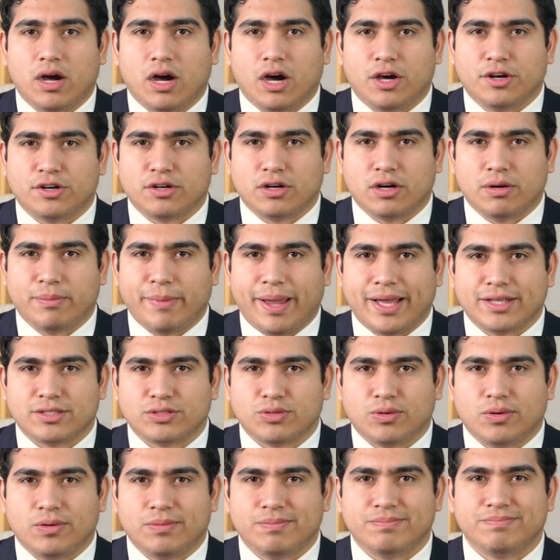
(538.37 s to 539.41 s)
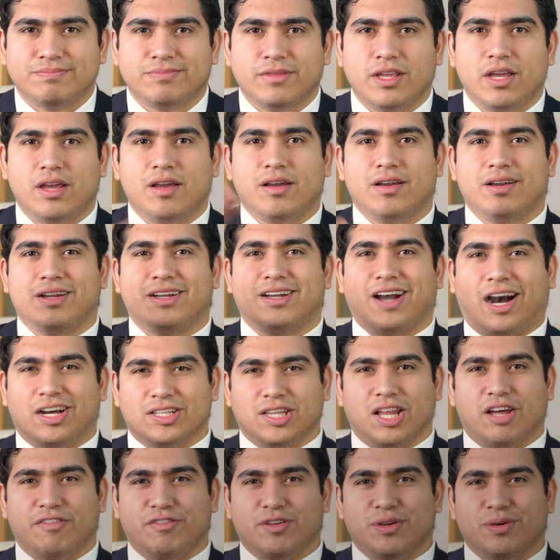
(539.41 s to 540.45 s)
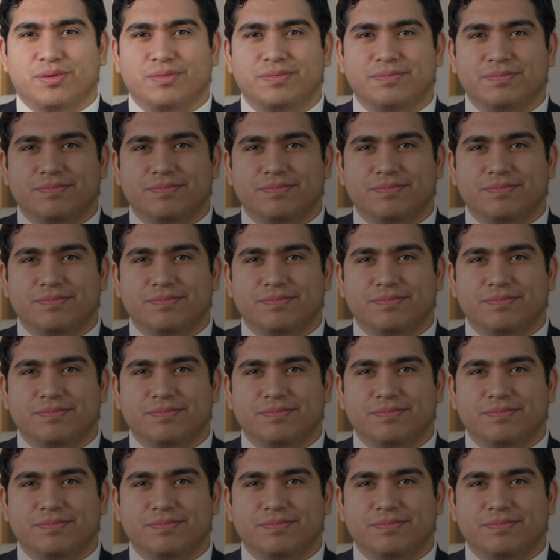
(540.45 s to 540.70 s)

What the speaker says: under her mantle. God love you.